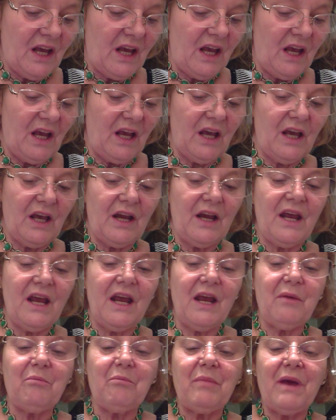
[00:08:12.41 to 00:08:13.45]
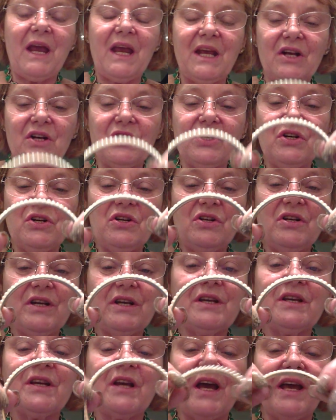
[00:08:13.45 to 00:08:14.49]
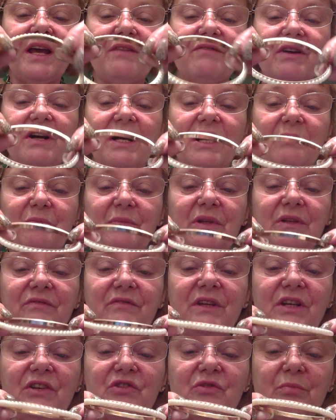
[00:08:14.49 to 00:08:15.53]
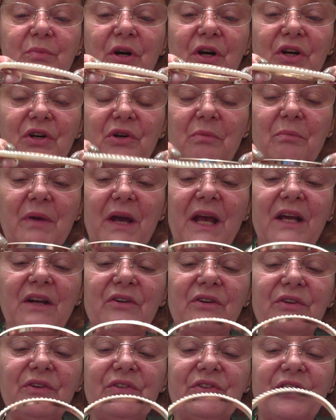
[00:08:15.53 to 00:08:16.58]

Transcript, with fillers: And a bangle, and I have a couple of these pearl bangles,